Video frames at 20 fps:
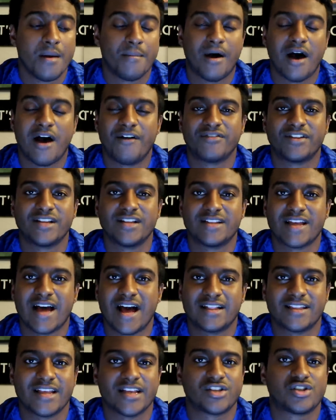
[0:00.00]
But other than
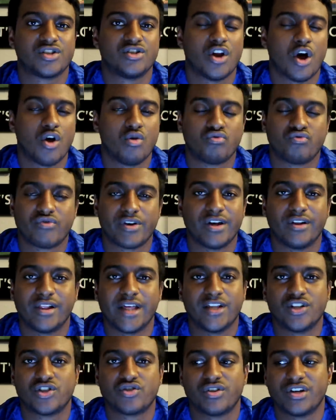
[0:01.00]
that, there's no real
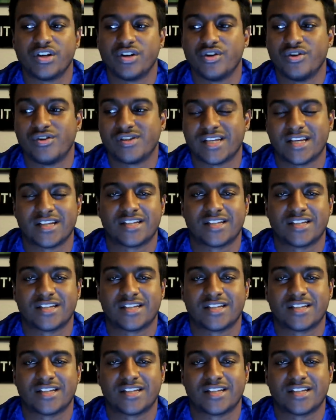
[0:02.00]
injury news,